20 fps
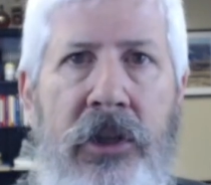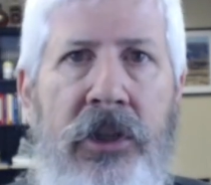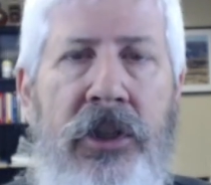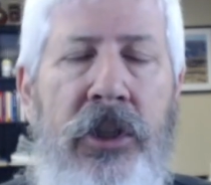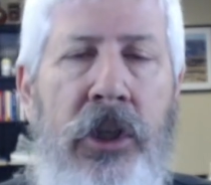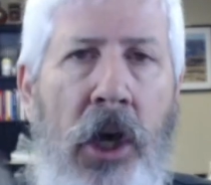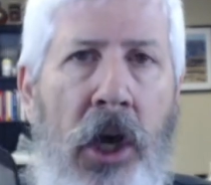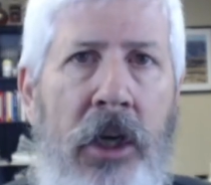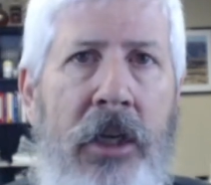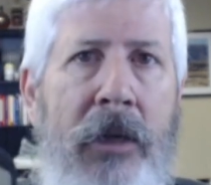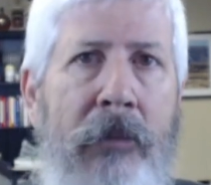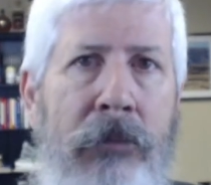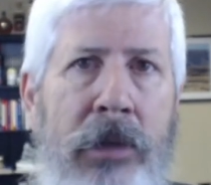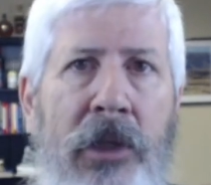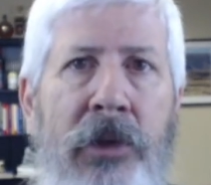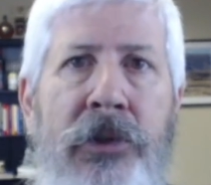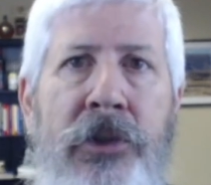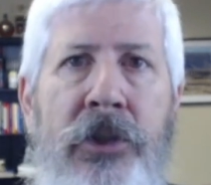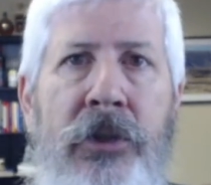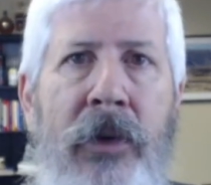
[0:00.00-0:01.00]
talk a
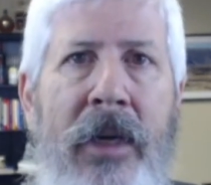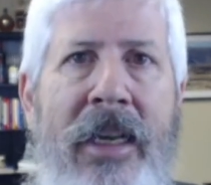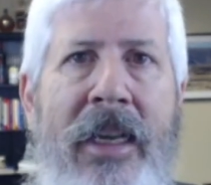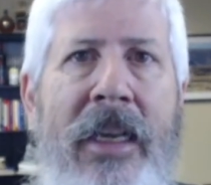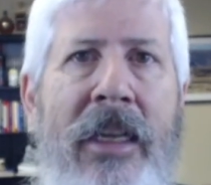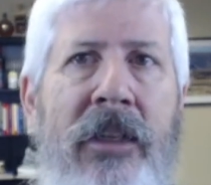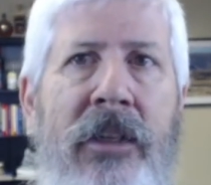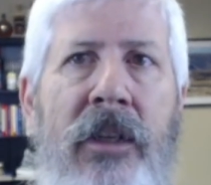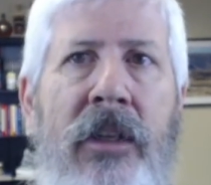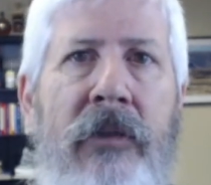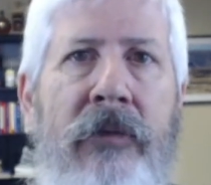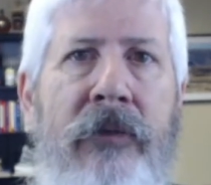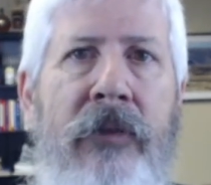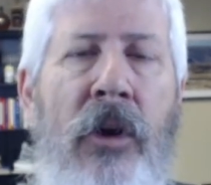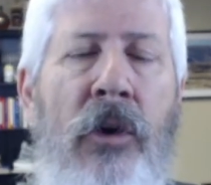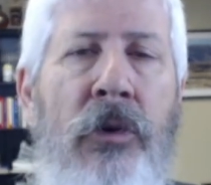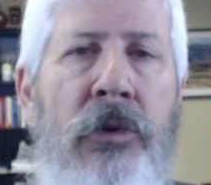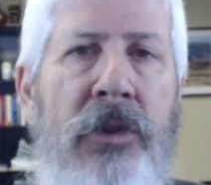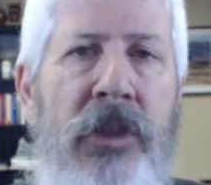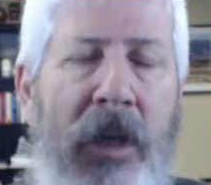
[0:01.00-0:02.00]
blue streak into the
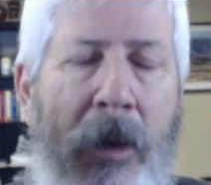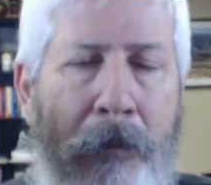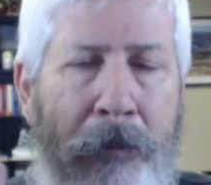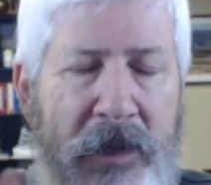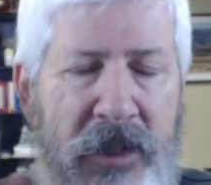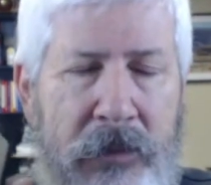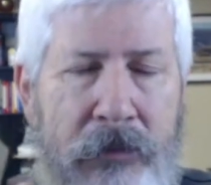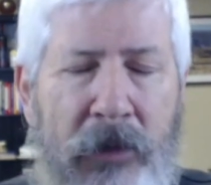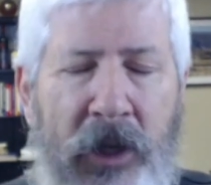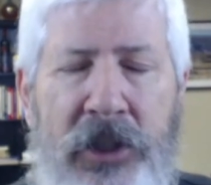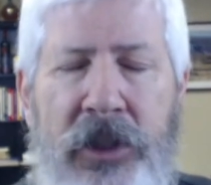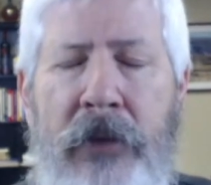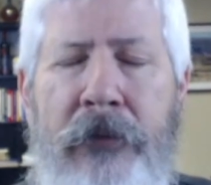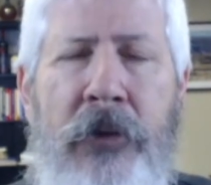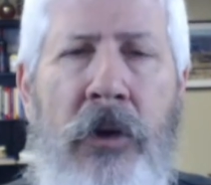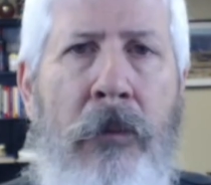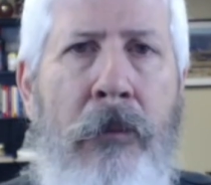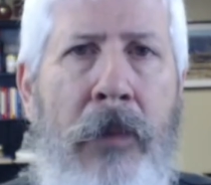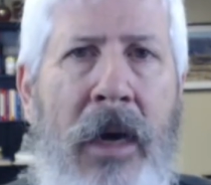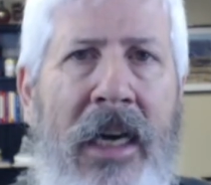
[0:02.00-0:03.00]
phone, dump as much of
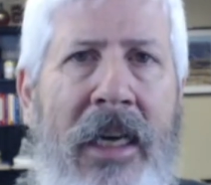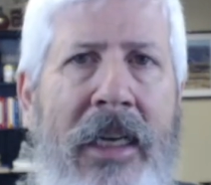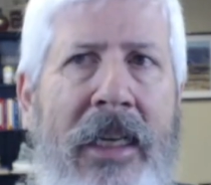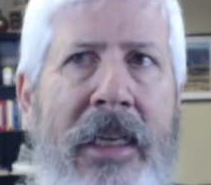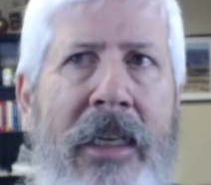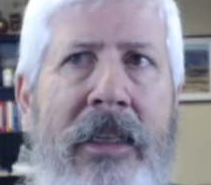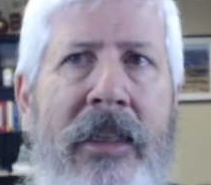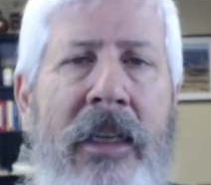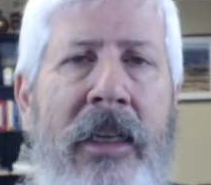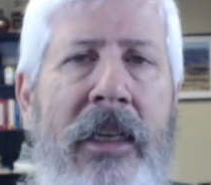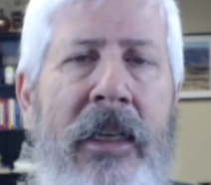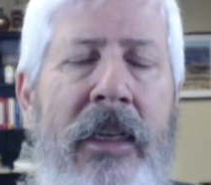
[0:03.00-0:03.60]
your mind